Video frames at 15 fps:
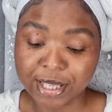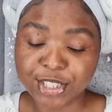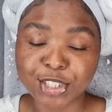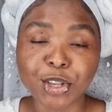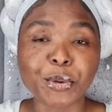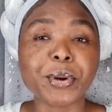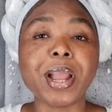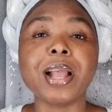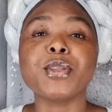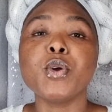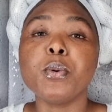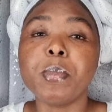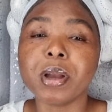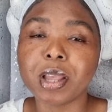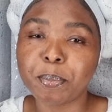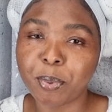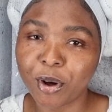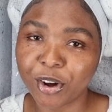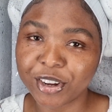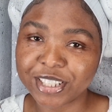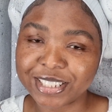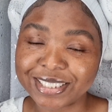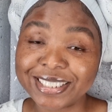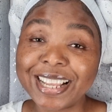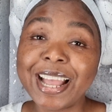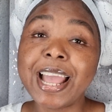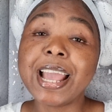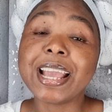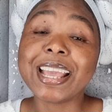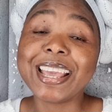sorry, I do beg your pardon,
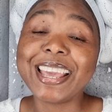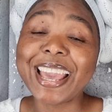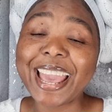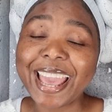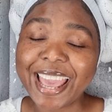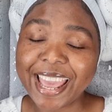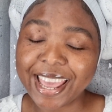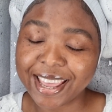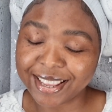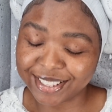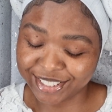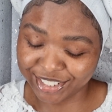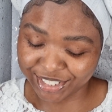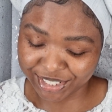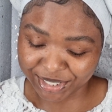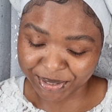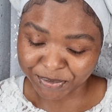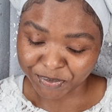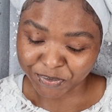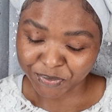Gage,